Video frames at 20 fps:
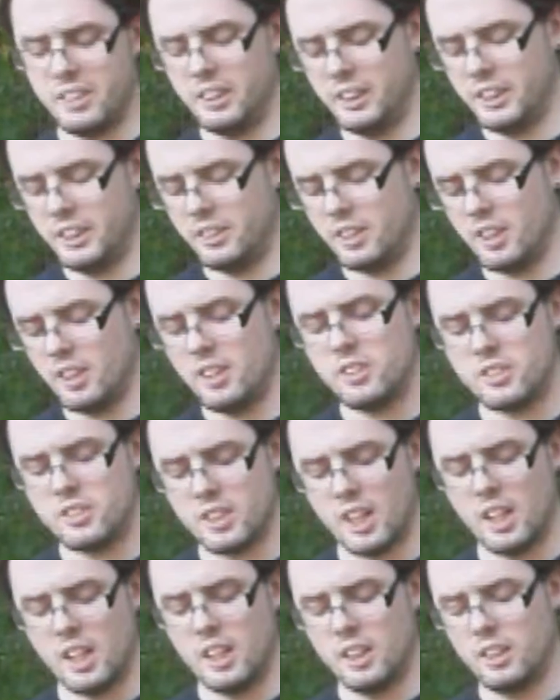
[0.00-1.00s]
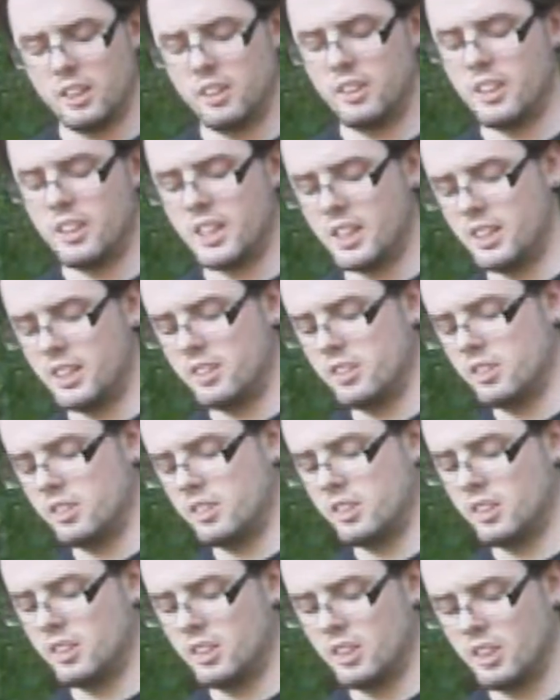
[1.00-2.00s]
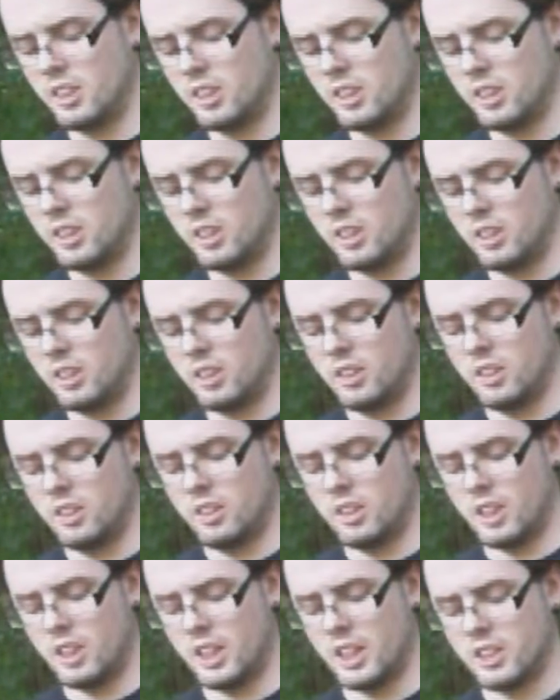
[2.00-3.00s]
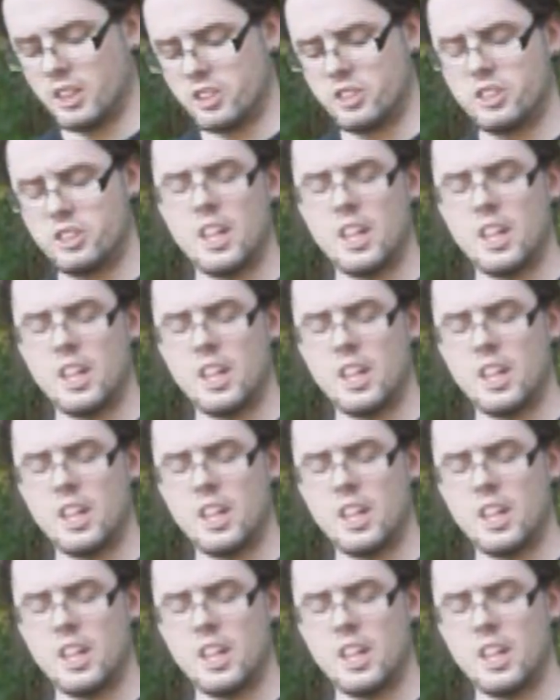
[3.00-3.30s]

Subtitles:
elite darts and then 5